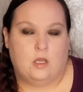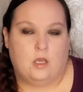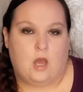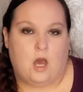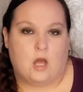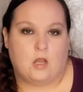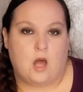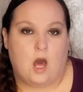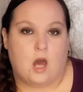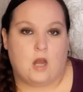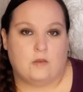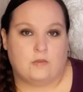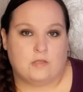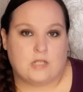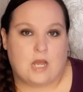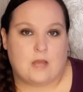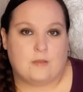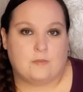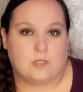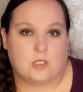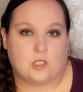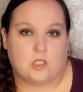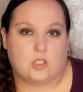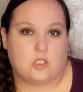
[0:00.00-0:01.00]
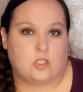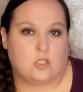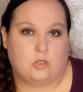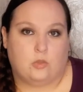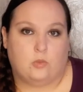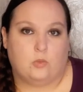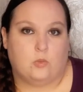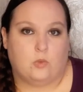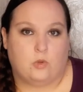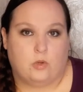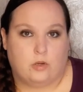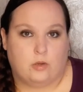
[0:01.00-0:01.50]
a lot of times it's too
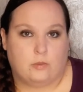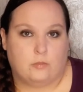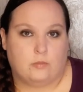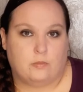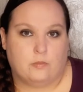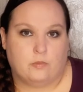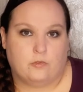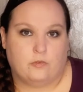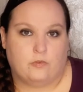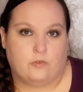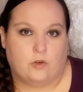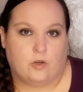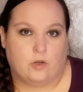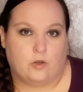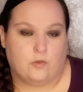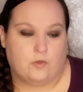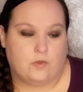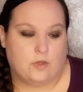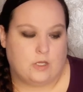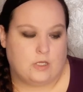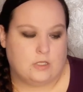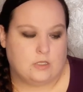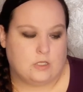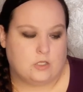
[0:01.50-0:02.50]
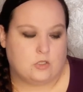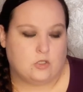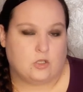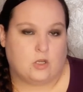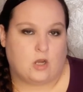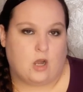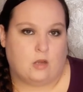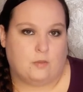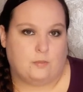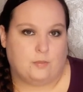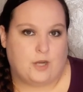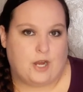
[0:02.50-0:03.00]
warm for these. These are
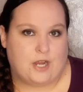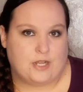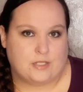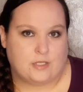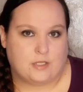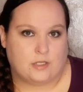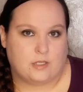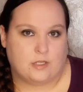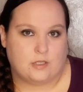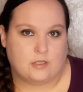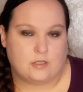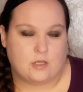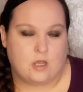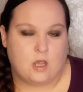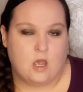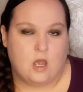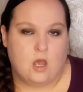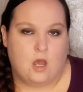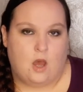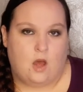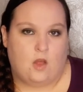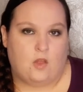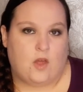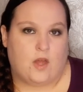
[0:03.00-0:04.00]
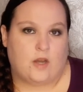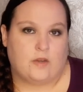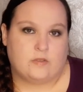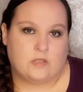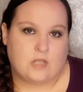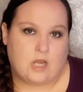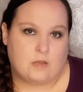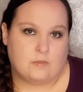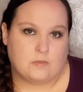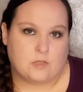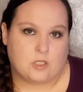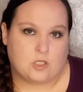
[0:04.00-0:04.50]
called Brassicas. A lot of
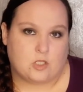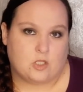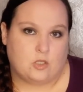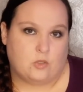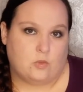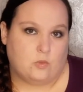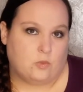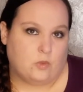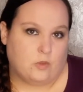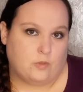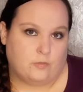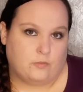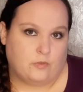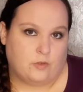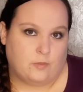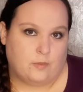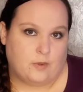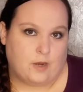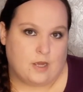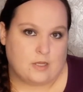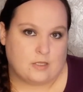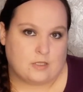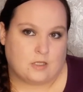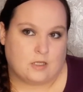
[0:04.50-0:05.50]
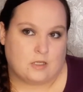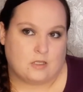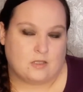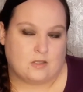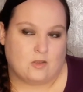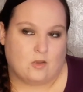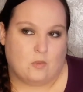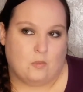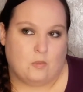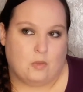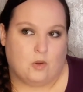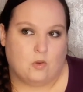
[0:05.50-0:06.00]
times it's too warm for Brassicas.
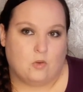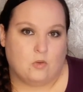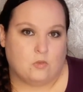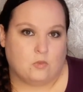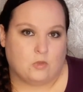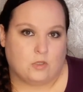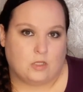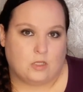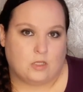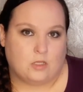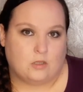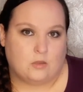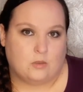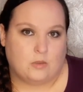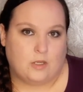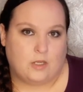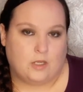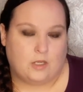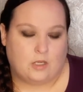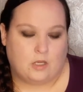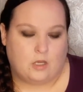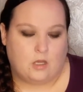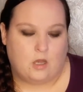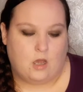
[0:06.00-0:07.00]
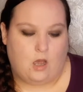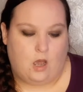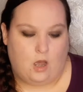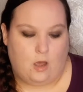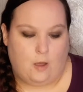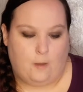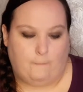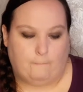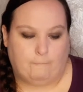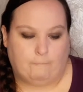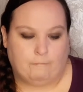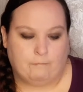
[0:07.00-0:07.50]
They'll bolt really quick
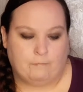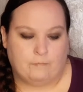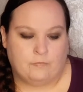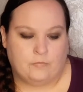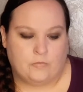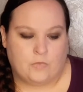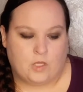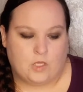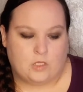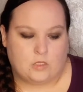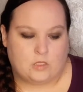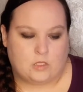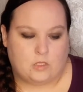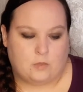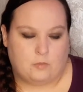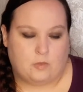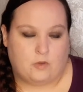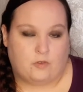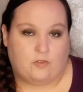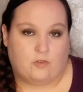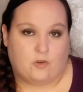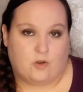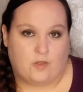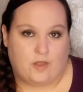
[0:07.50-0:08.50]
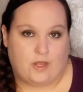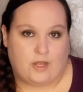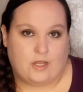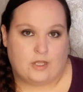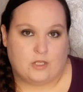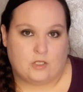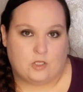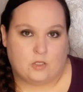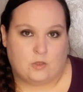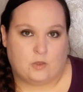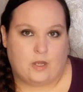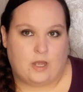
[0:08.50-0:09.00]
before they
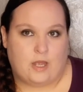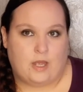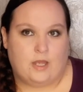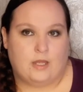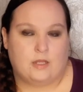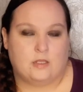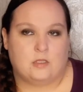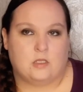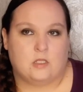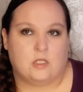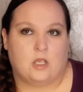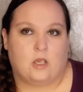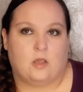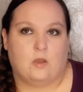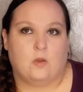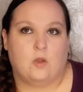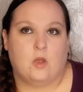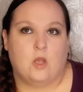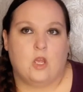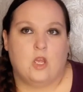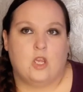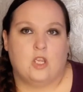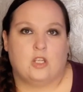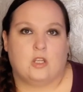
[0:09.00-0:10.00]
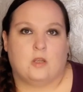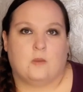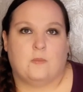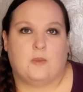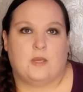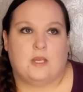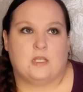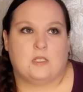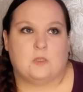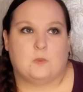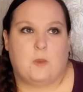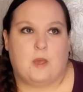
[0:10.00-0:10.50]
get to a head. So your
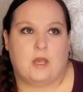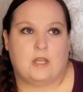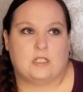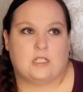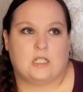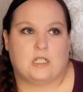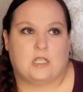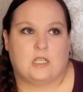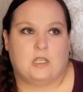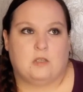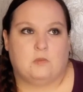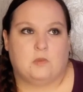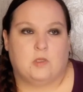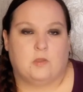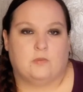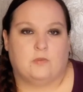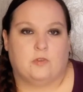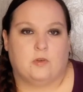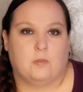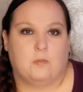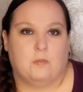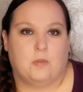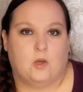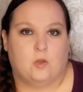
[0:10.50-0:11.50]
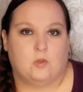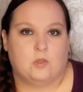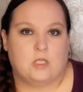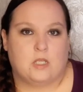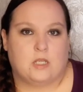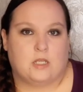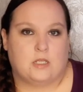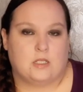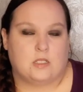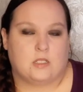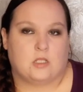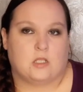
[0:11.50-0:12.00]
best bet to keep them from
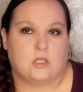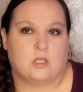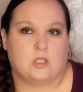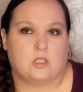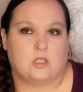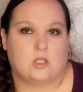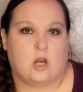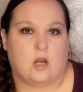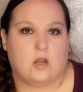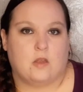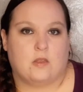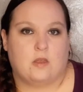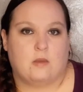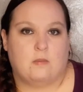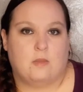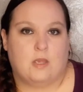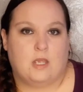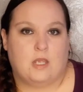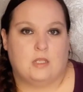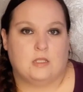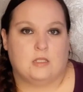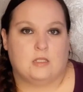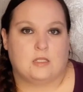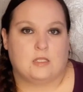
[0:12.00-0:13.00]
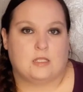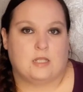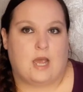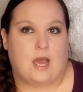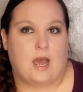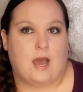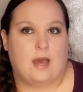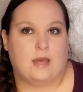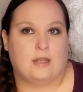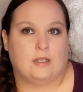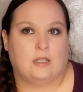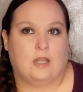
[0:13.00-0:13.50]
bolting is to start them
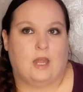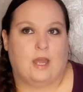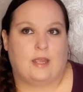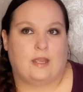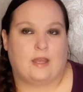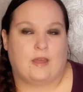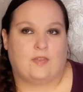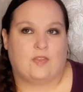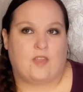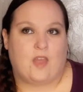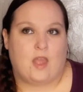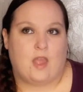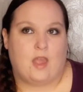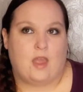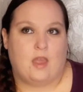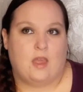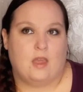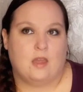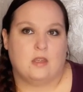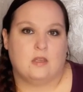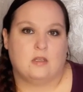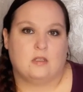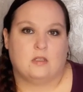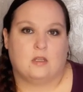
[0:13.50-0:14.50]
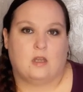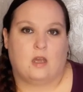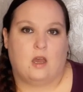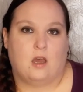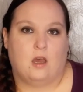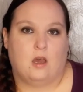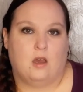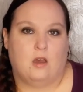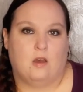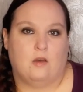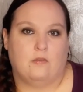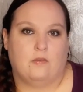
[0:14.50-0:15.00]
inside, like at the end
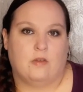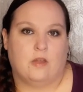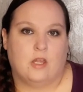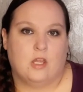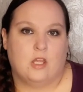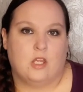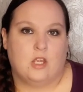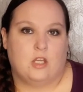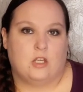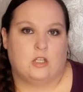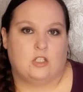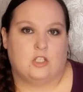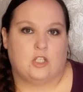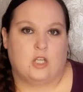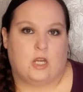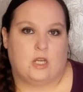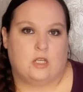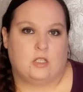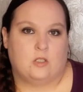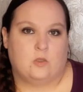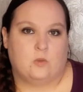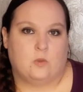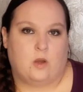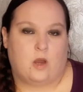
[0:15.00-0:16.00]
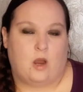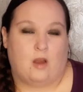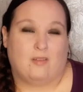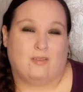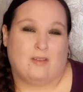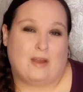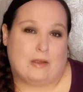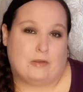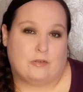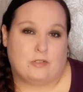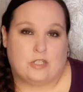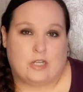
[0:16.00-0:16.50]
of January, or
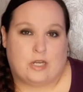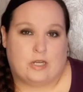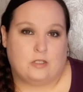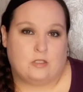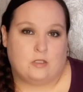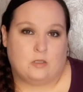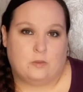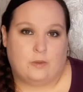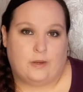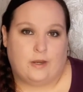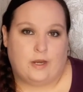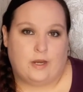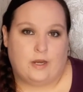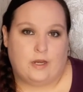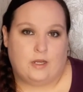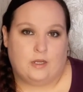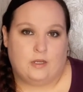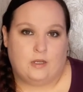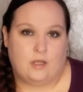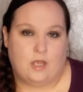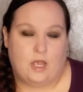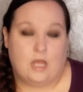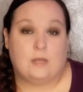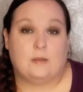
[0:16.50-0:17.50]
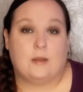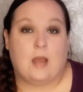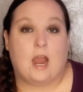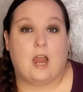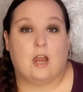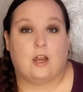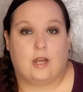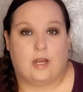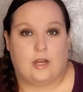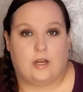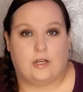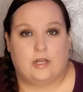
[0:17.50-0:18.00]
around January. In
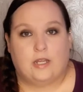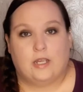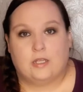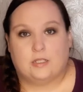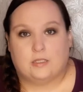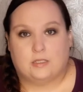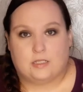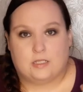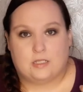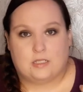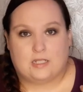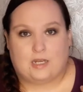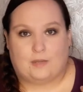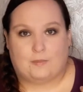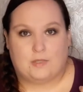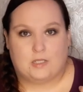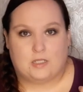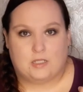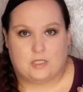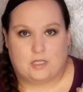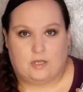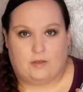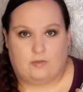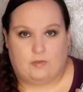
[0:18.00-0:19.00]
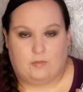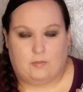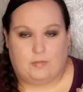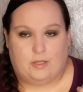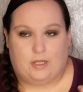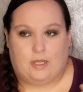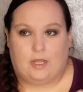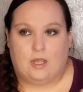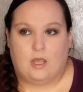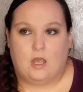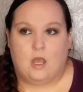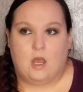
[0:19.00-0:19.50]
our area, at least. I'm in
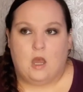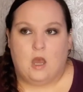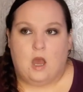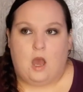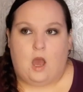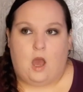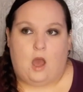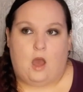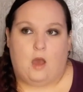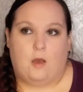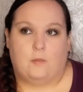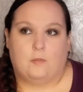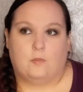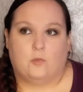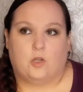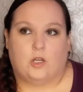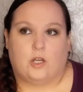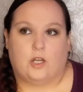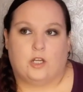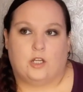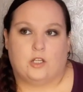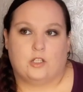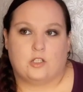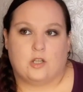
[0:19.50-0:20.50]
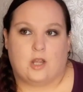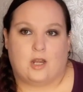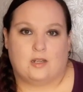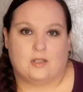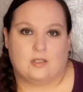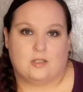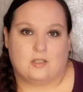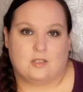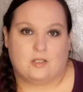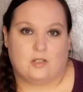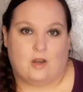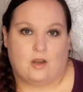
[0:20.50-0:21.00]
7B. We're going to try to
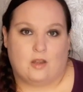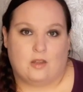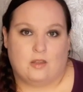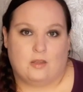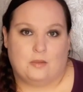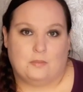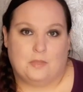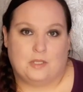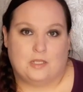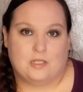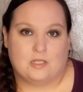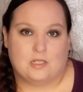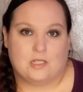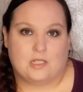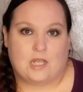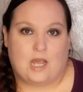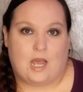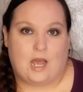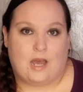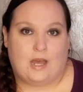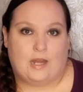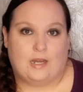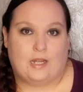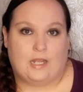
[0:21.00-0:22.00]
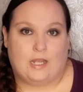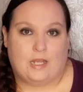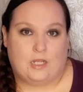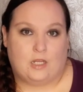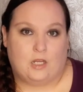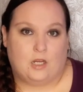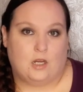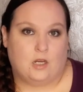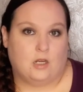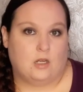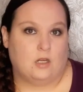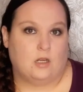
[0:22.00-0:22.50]
start them inside
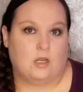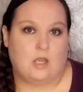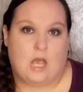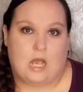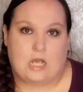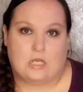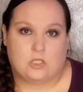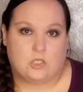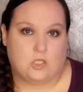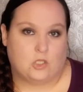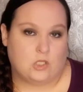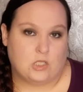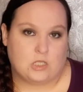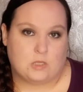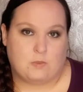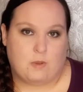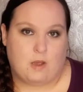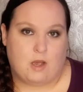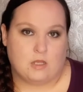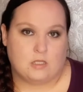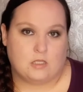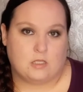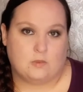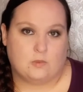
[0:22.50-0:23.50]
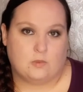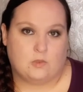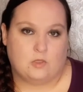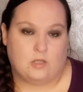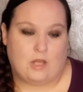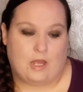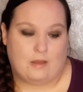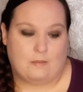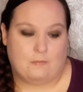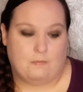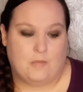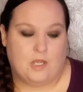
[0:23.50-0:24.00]
here as soon as possible,
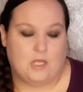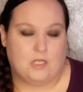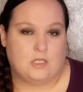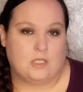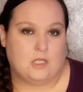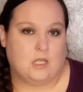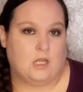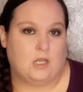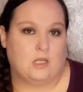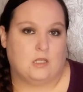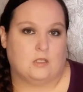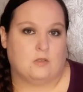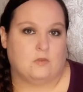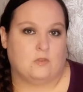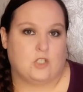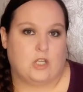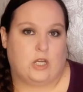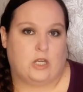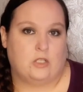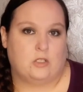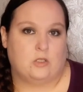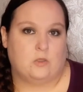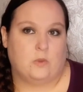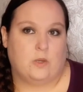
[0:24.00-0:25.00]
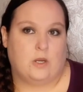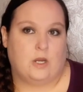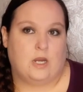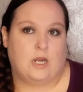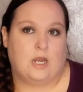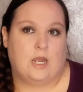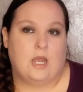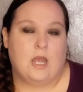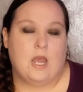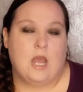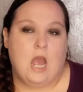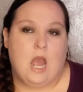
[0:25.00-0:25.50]
like mid to end of January,
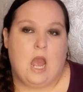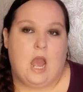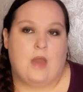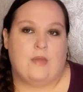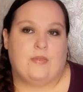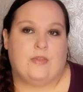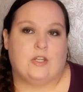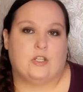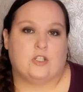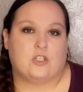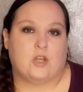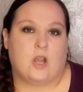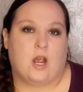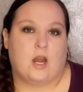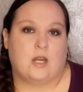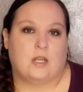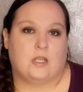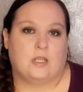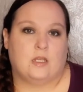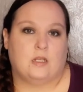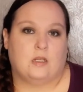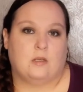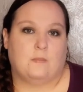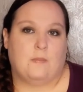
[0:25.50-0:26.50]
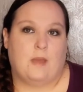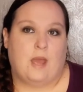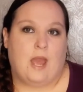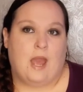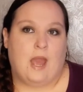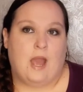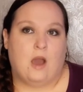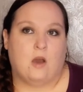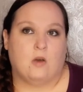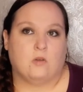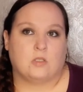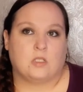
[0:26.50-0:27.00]
and then try to get them
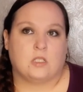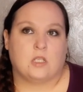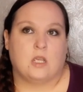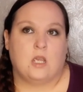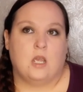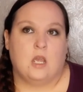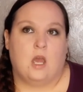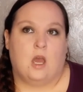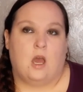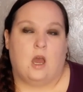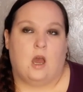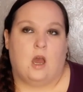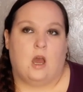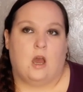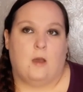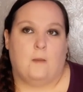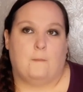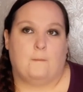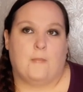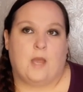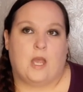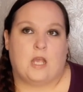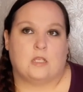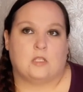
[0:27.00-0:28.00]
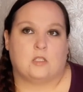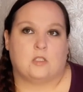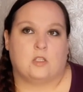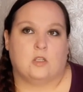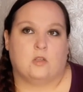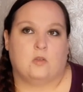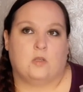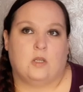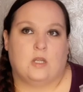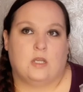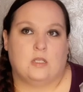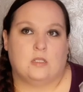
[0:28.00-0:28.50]
out as
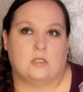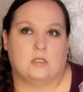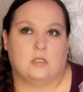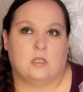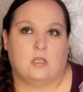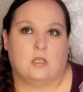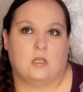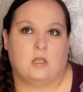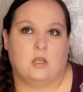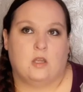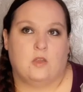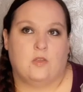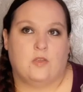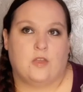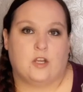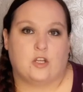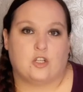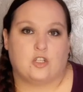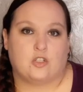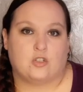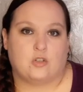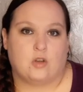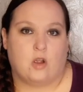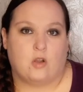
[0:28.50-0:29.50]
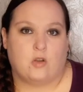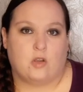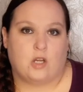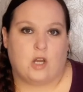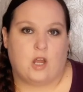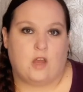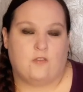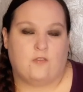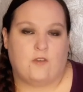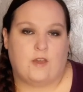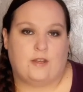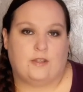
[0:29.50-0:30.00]
soon as they're strong
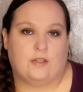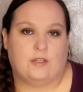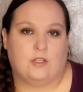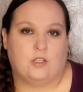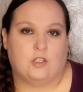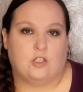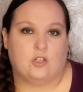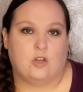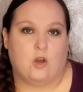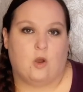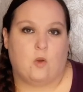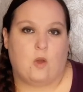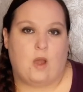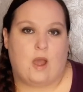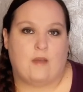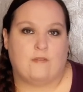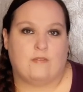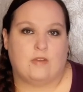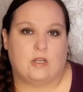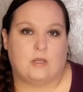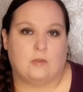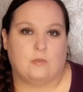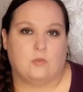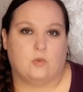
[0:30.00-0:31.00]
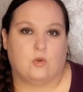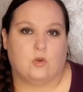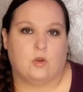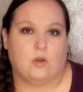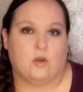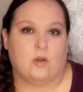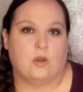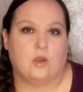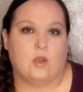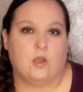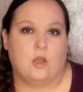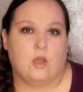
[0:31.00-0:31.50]
enough and you don't have any
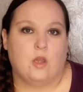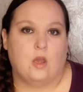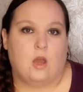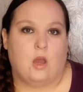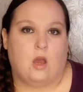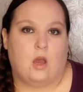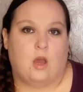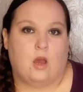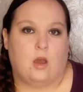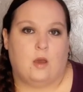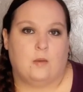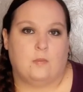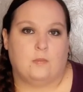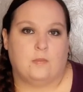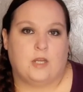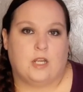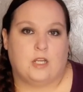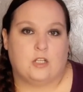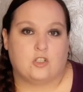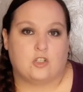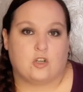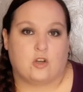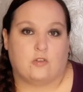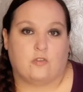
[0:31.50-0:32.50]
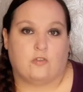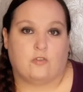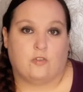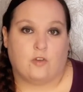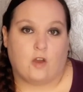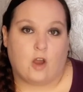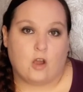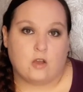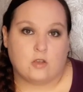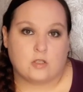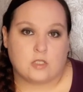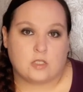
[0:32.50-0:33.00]
more danger of
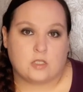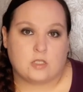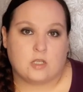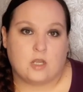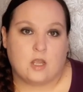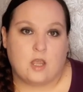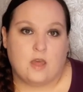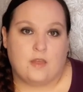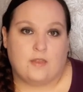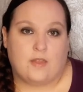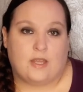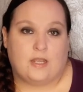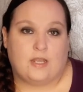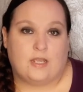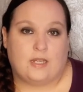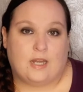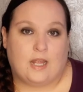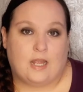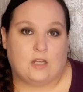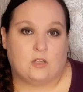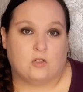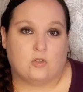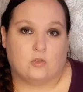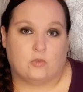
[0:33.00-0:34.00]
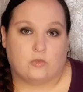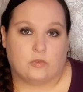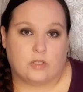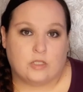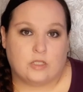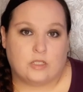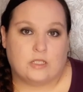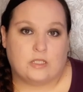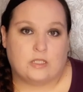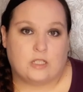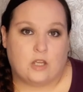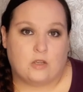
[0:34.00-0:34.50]
frost. They can handle
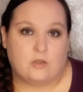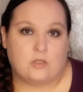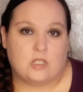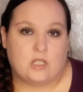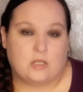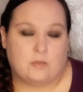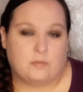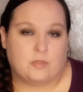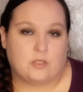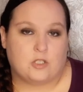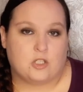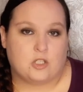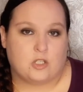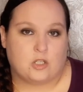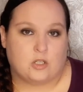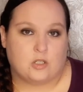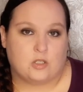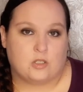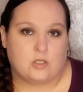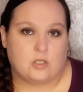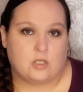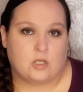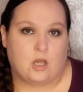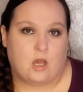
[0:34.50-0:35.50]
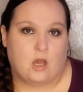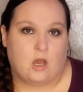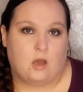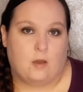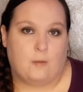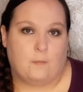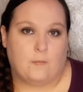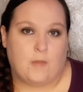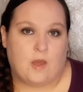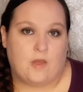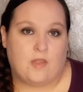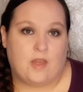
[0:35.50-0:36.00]
really low temperatures,
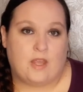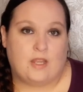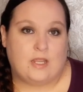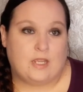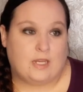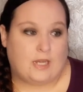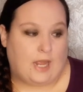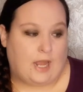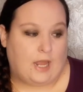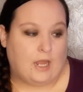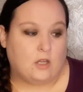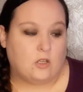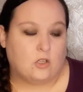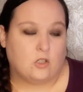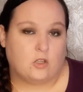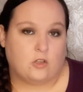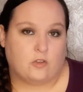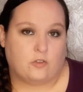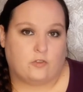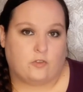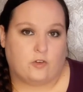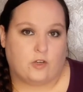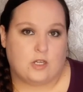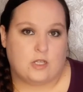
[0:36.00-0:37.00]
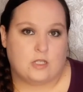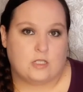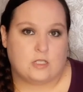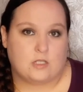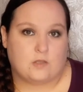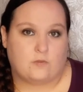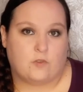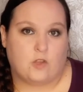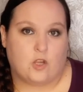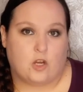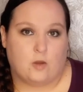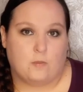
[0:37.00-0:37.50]
and they can handle a freeze
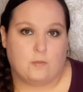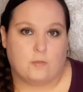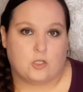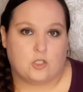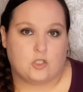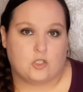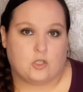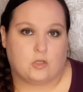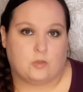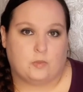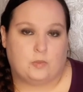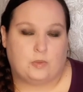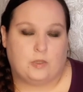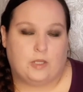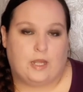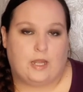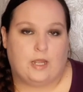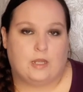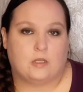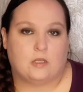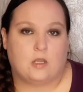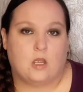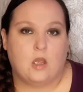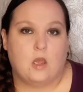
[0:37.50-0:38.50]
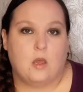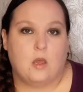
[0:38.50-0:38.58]
if they're a mature plant.